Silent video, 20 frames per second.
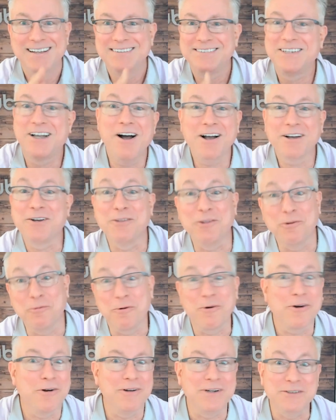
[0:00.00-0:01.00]
conquer the
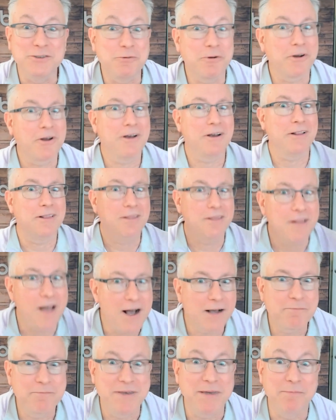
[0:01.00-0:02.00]
world is we're going to
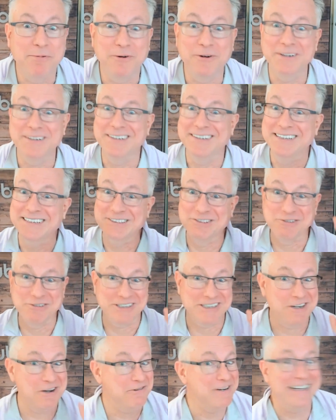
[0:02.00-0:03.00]
lock people into these
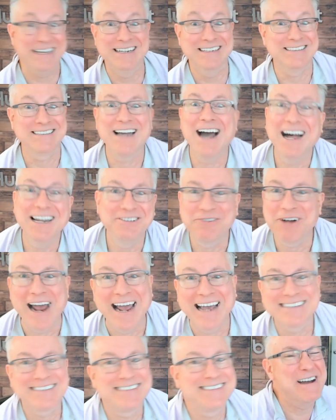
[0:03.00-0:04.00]
draconian
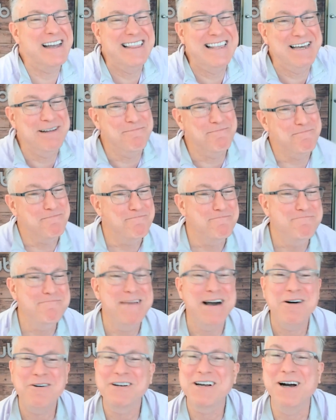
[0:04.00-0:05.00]
contracts and then
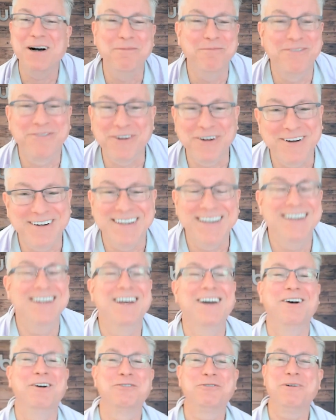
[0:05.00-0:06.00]
milk them for,
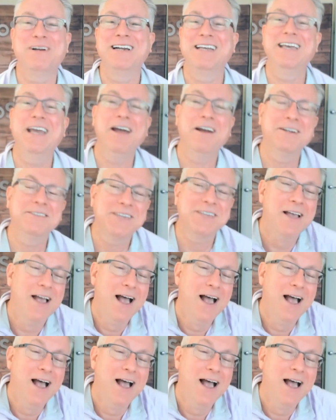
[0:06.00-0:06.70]
20 years.